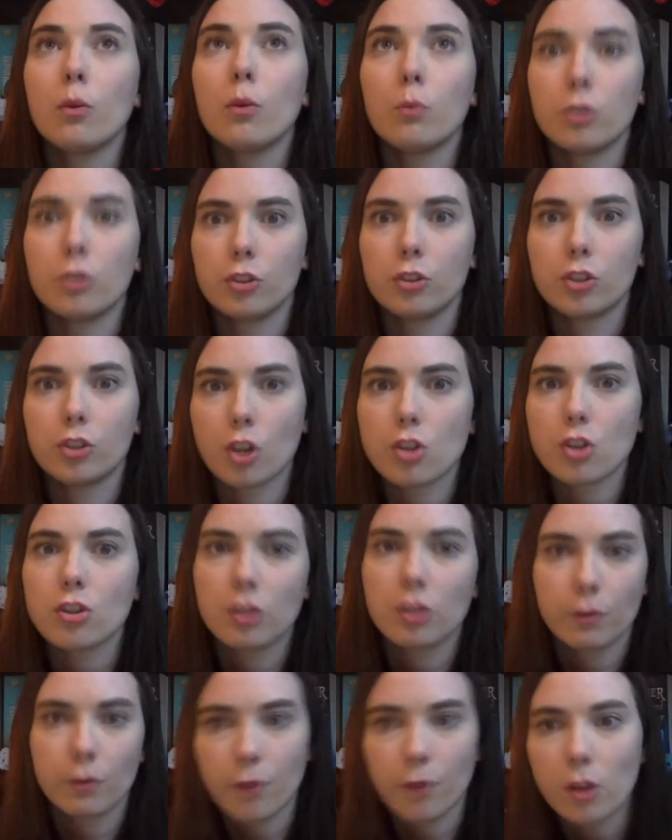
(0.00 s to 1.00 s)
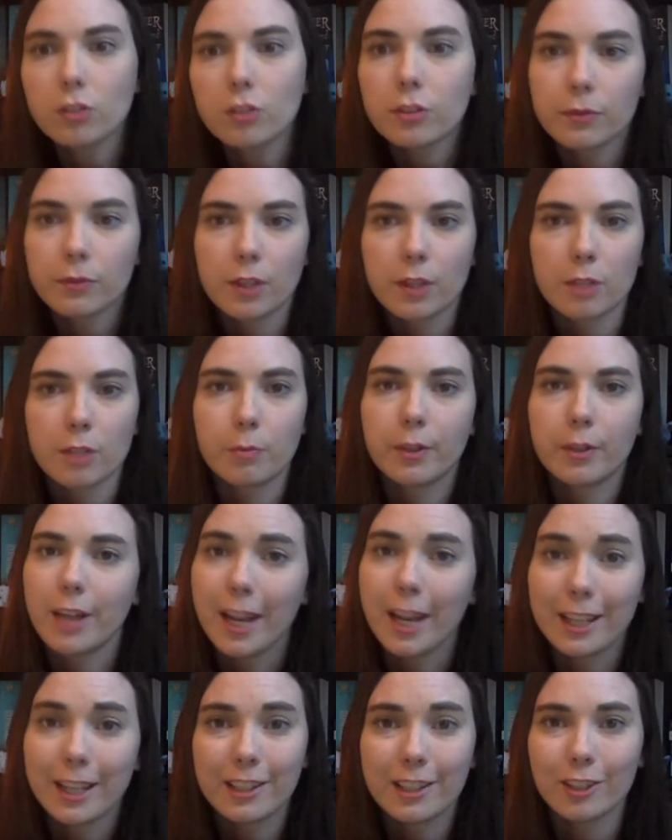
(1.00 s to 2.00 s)
was just the fault of this
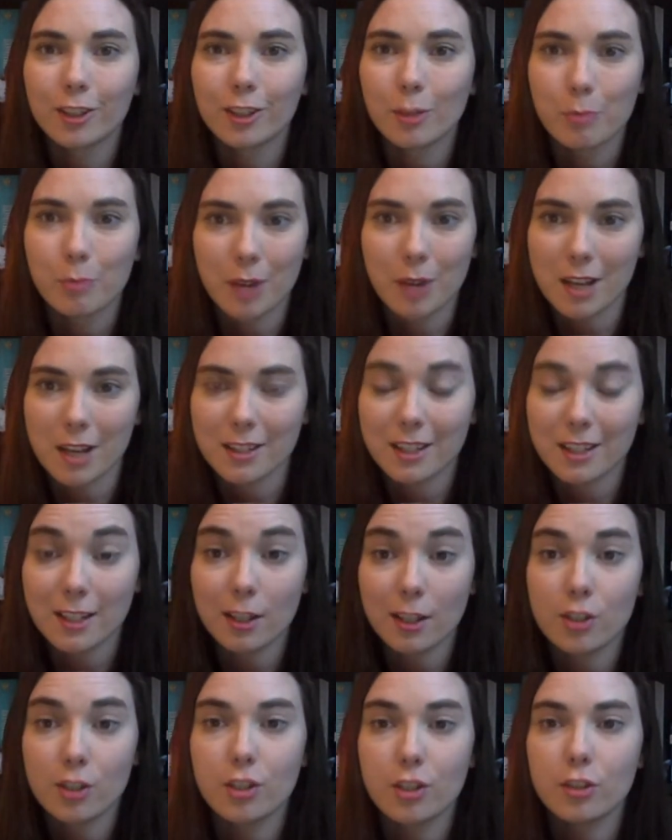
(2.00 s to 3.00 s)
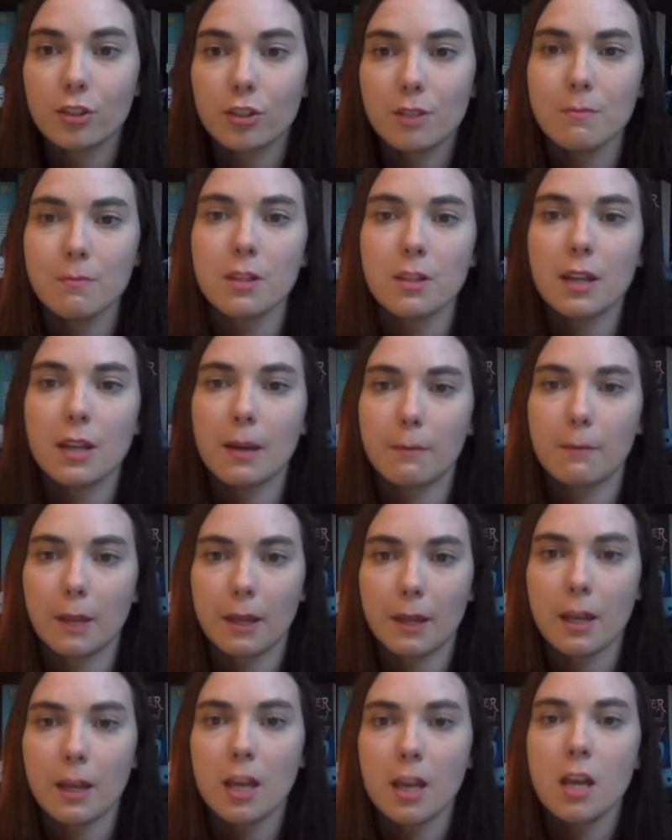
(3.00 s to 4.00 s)
particular president and she just seemed to get
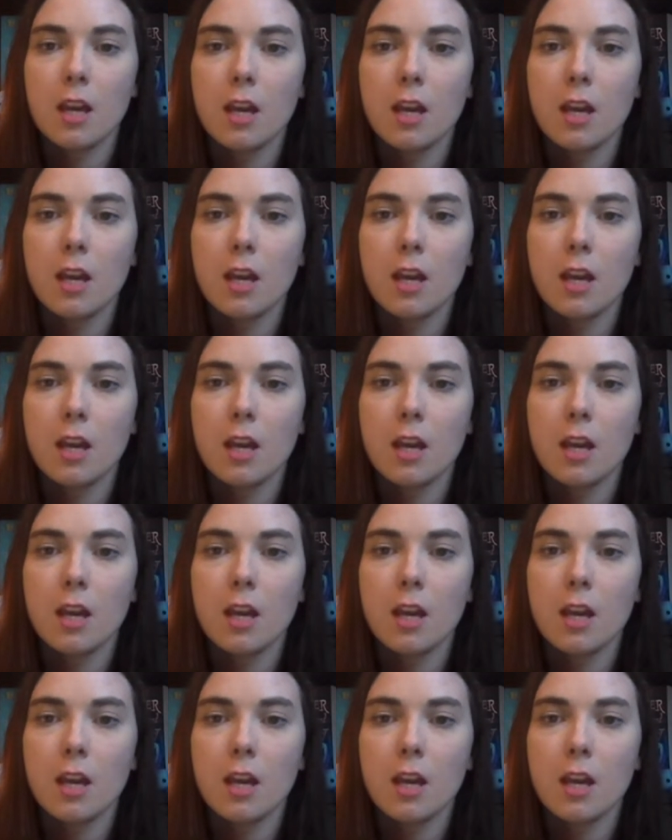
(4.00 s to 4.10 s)
like